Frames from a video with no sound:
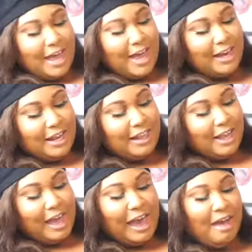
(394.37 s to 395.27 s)
and then
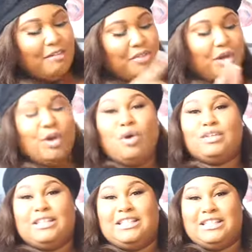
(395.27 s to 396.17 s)
they have the
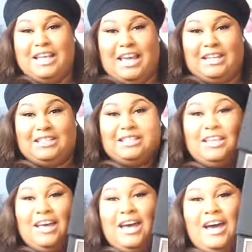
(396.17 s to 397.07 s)
Golden Sands
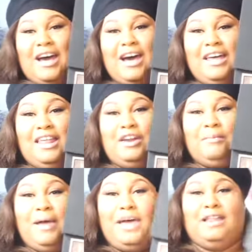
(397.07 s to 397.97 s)

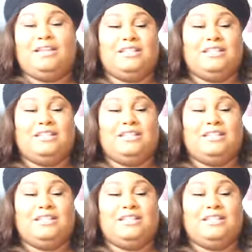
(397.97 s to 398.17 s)
highlighter palette.